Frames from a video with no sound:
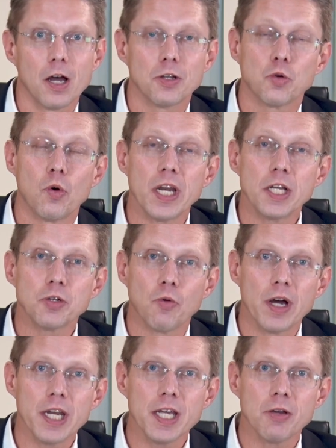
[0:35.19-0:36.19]

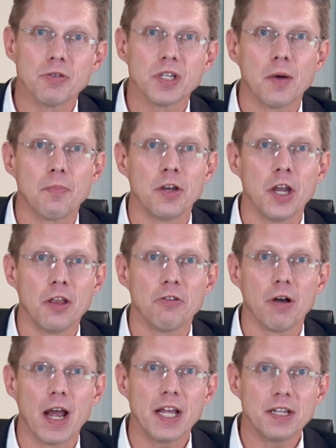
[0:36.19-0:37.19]
2020, it was up
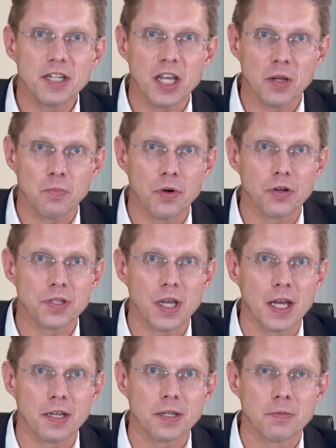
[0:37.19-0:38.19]
another
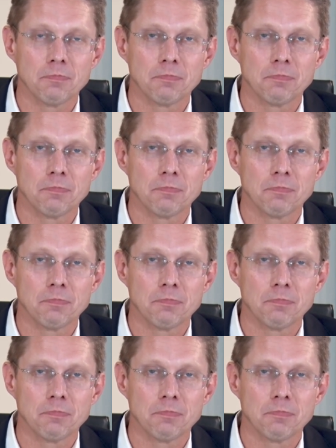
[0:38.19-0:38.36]
18%.